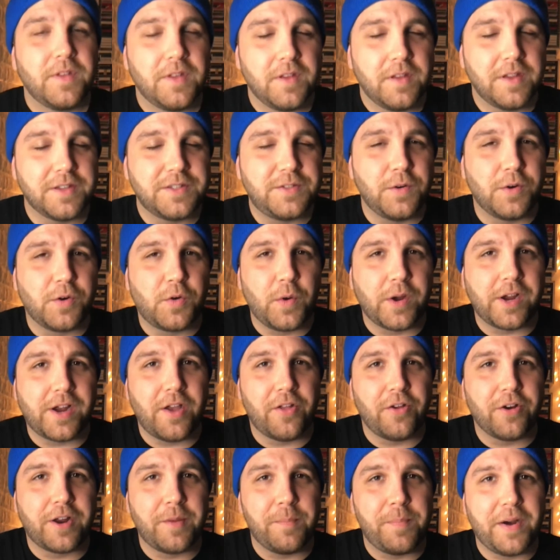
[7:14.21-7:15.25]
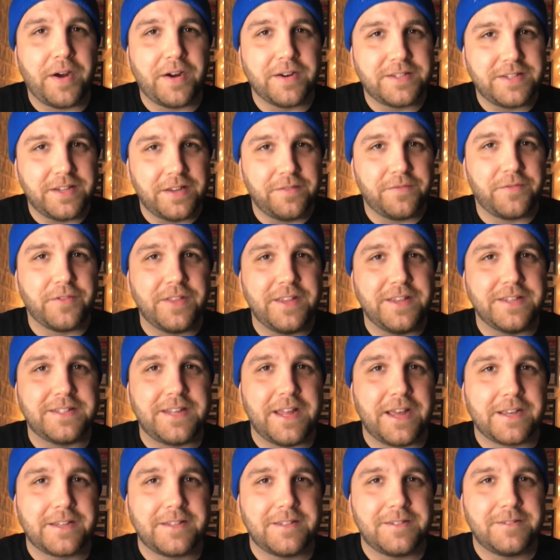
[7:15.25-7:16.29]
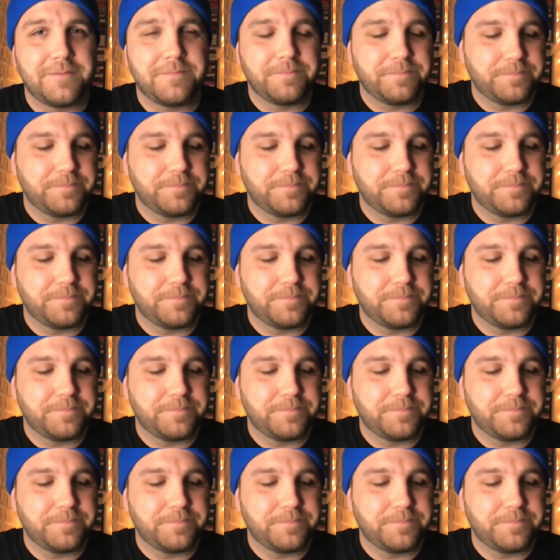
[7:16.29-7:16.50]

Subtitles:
Let's do a quick color comparison for these decks.